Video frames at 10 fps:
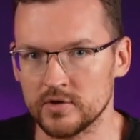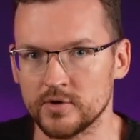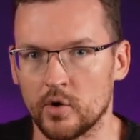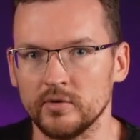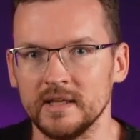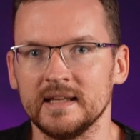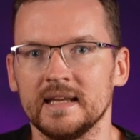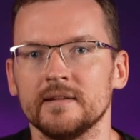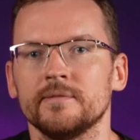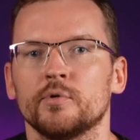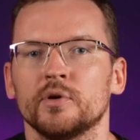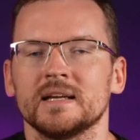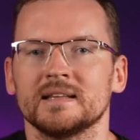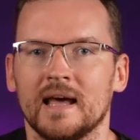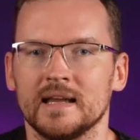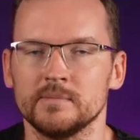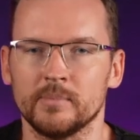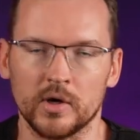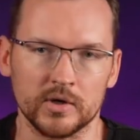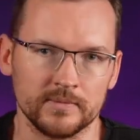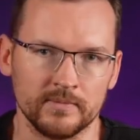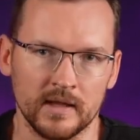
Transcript: is only needed for the client part.